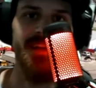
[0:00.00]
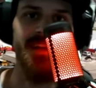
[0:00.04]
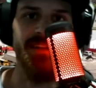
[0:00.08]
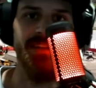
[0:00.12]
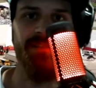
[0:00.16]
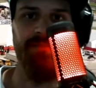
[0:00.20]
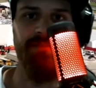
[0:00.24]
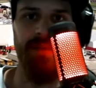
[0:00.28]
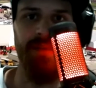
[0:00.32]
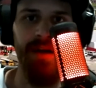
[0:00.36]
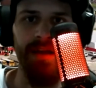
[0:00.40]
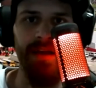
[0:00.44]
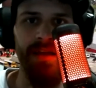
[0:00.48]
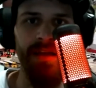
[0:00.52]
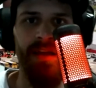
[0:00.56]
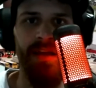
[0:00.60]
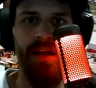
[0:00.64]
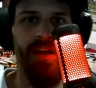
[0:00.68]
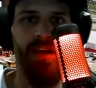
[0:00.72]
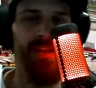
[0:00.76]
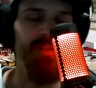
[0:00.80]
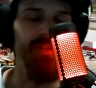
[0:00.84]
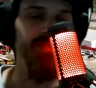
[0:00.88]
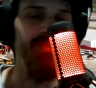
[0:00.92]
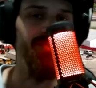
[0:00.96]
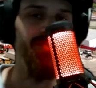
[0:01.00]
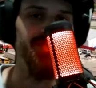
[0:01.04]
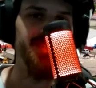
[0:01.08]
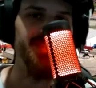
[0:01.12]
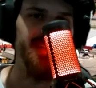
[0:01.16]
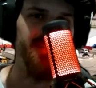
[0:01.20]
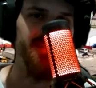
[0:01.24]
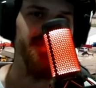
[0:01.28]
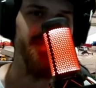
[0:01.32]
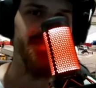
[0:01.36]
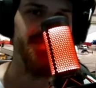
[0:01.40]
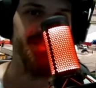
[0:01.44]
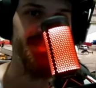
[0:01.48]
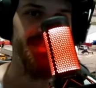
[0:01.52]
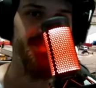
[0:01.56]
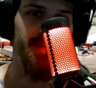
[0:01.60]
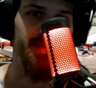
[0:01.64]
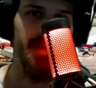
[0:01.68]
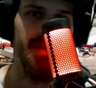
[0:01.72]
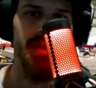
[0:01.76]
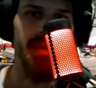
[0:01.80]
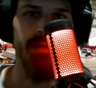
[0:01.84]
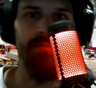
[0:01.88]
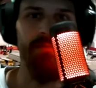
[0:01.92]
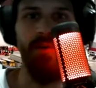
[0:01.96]
by USA versus
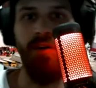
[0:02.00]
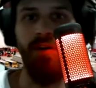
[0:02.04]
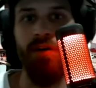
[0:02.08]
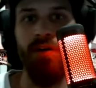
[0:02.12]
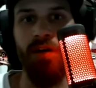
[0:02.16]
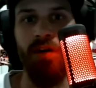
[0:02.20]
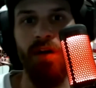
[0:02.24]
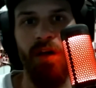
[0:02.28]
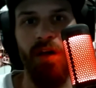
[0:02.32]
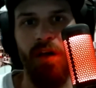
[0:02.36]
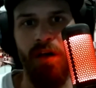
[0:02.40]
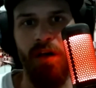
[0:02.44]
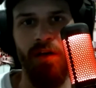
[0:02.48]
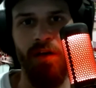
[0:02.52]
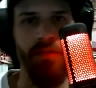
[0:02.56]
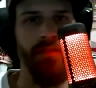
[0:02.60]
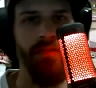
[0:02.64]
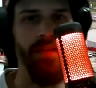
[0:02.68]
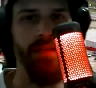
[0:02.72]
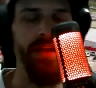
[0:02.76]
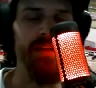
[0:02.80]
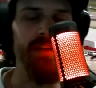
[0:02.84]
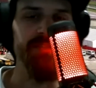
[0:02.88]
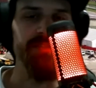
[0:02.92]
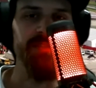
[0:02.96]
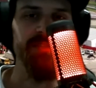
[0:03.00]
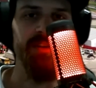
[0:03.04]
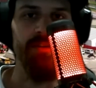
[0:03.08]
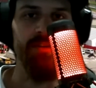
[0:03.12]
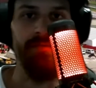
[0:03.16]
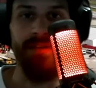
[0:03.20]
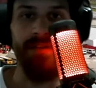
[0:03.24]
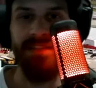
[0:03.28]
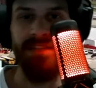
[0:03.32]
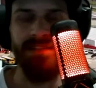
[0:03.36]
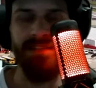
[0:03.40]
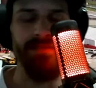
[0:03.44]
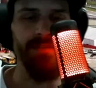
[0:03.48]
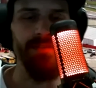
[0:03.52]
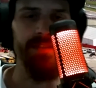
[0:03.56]
Panama, the NASCAR race, everything